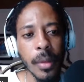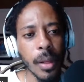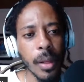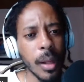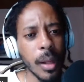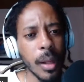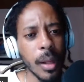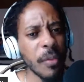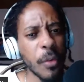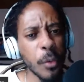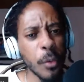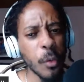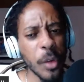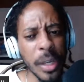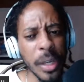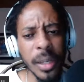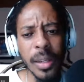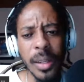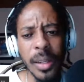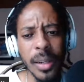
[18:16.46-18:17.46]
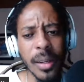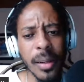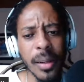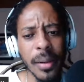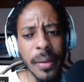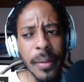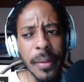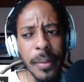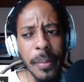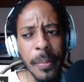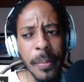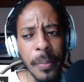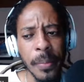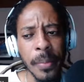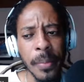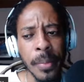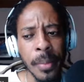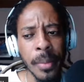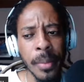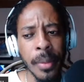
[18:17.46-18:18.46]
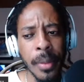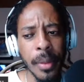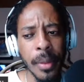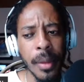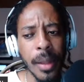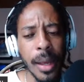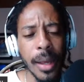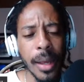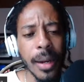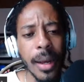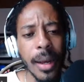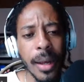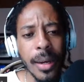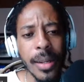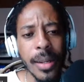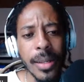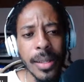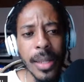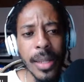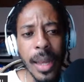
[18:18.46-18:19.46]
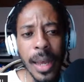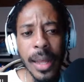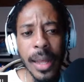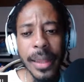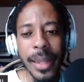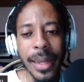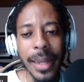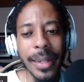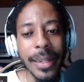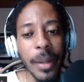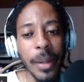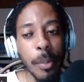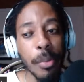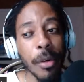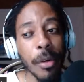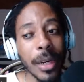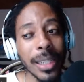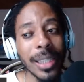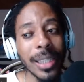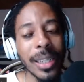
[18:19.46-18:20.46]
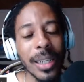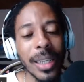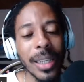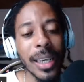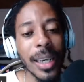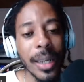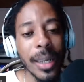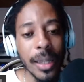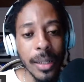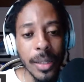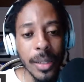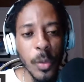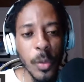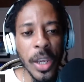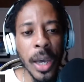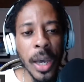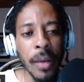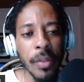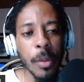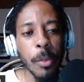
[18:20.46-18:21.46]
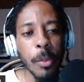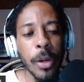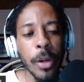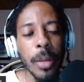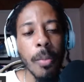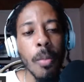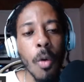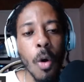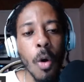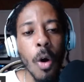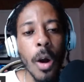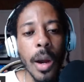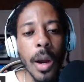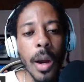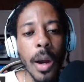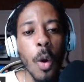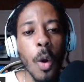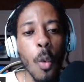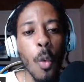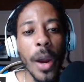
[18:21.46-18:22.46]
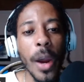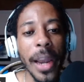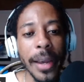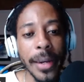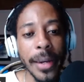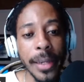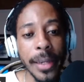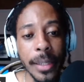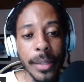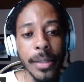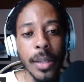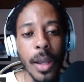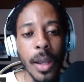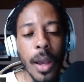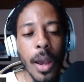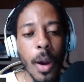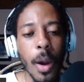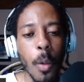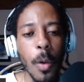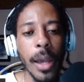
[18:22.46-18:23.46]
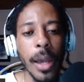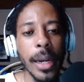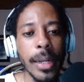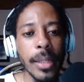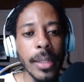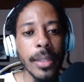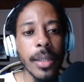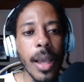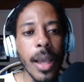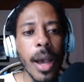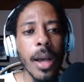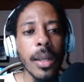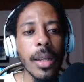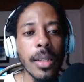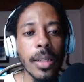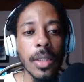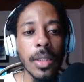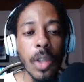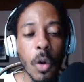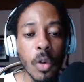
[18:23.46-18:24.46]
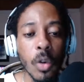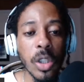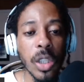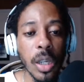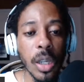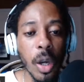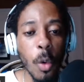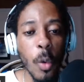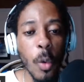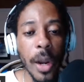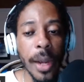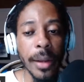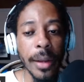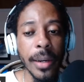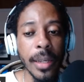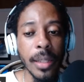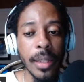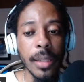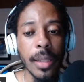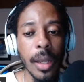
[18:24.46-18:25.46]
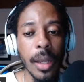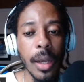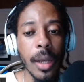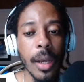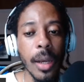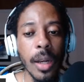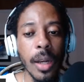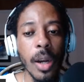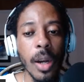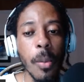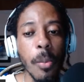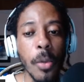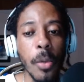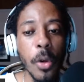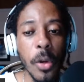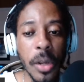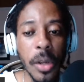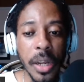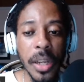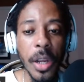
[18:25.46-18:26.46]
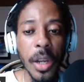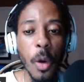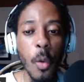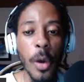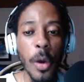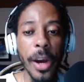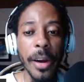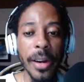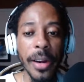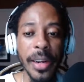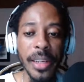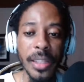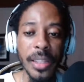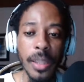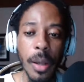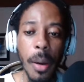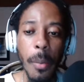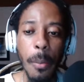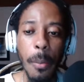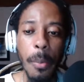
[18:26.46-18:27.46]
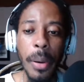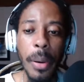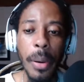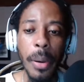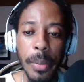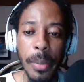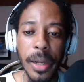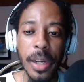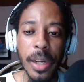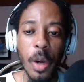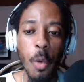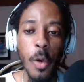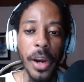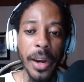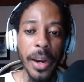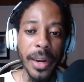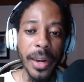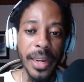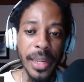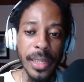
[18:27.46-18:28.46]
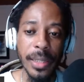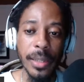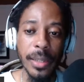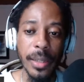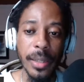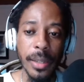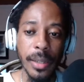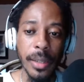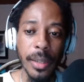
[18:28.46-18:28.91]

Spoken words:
Like, for real. And understand that depression kills. We have to bring more awareness, whether it's social awareness, community awareness, public awareness.